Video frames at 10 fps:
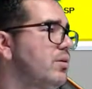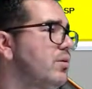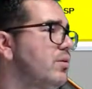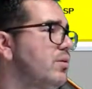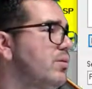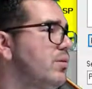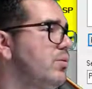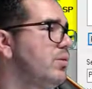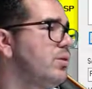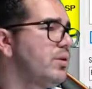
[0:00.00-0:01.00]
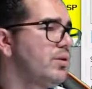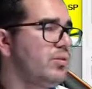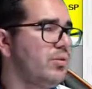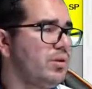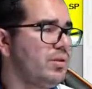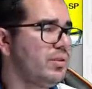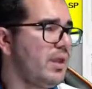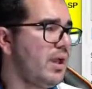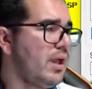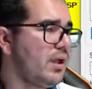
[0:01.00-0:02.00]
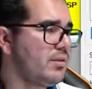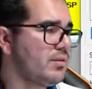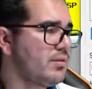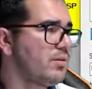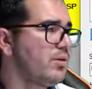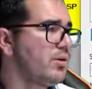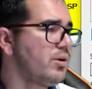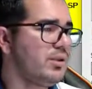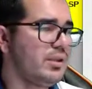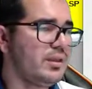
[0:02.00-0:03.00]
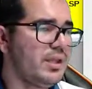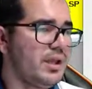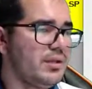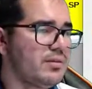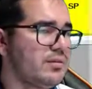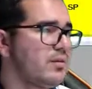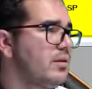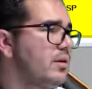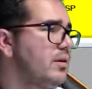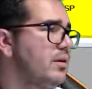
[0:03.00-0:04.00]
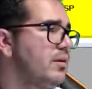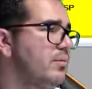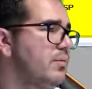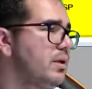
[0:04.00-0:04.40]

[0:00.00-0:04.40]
So we're gonna do the tags, or not the tags, but